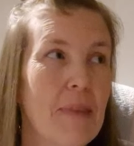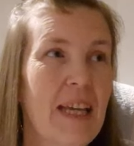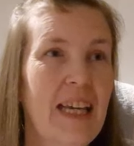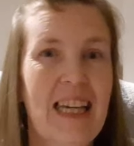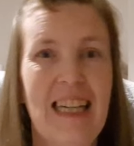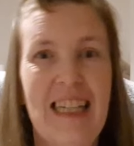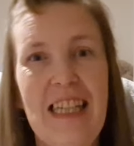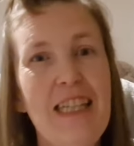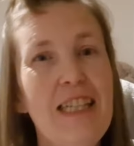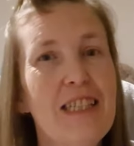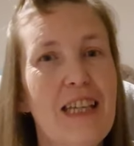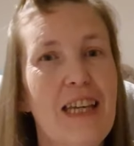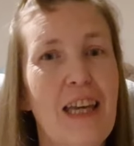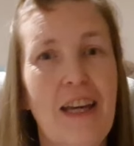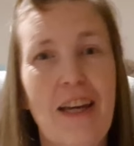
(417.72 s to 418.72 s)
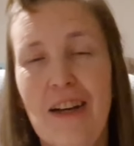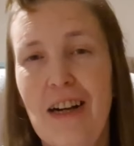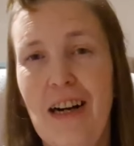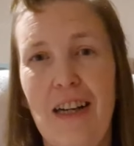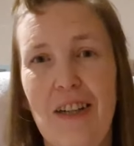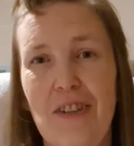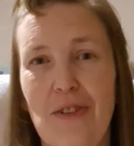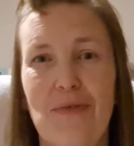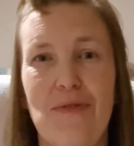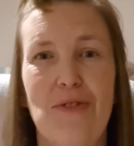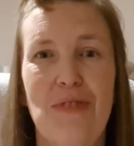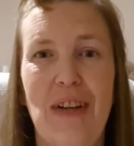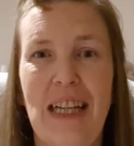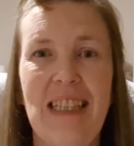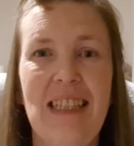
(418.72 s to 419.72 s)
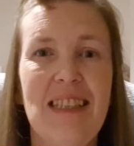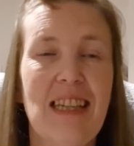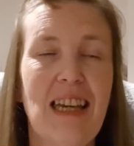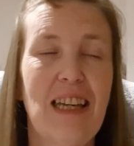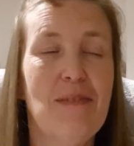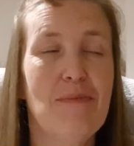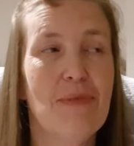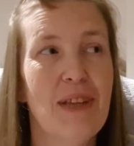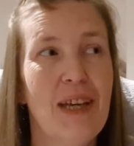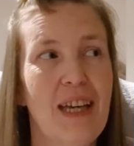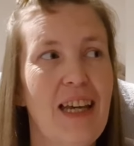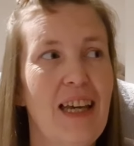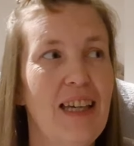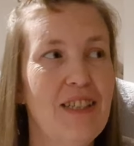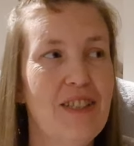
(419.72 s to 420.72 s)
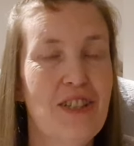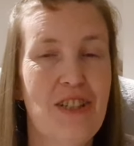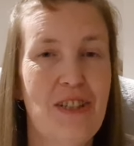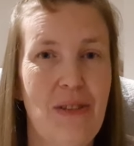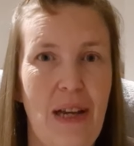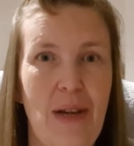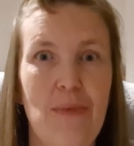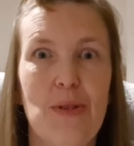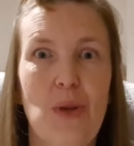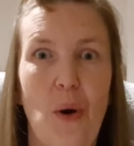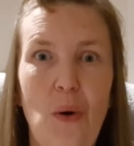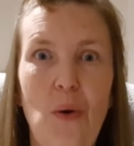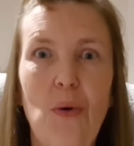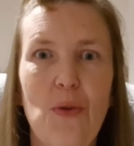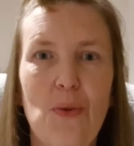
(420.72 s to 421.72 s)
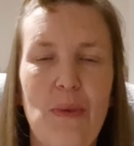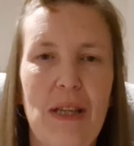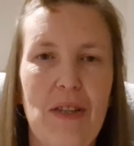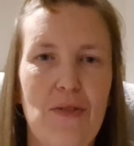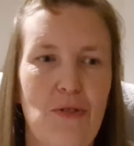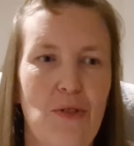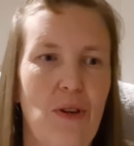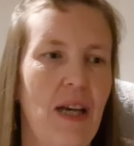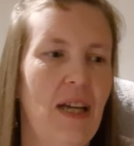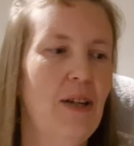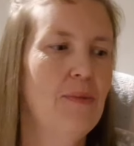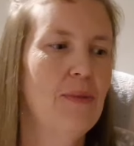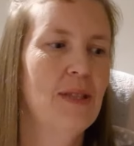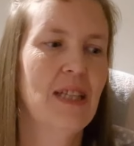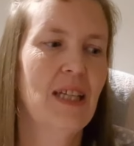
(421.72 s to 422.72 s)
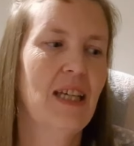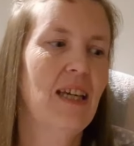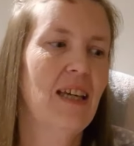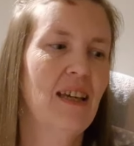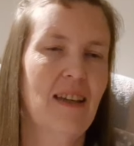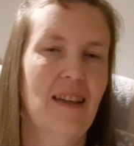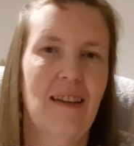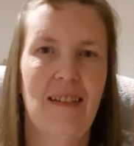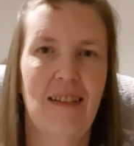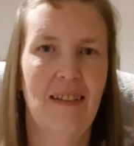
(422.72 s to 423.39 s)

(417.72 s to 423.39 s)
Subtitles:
like an easy cutting off the rind type thing. It was all the way through it and it was like,